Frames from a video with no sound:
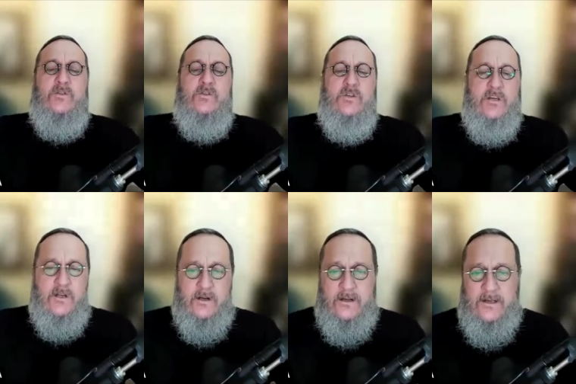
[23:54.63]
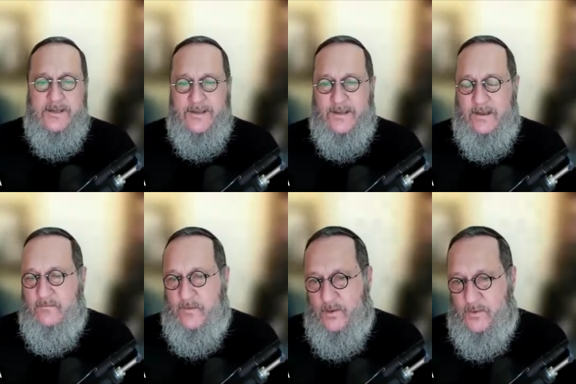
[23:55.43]
cheered and
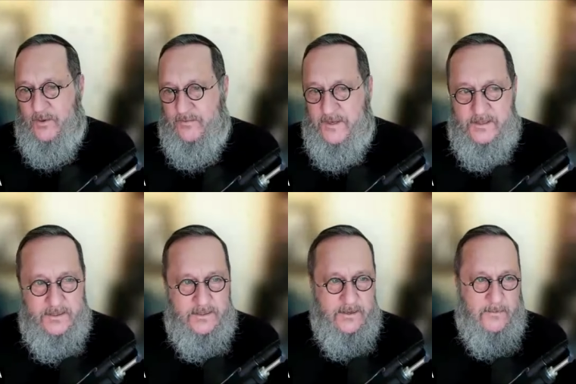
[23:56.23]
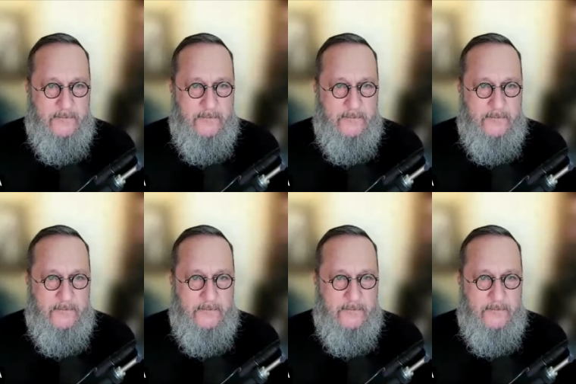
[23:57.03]
fell on their faces.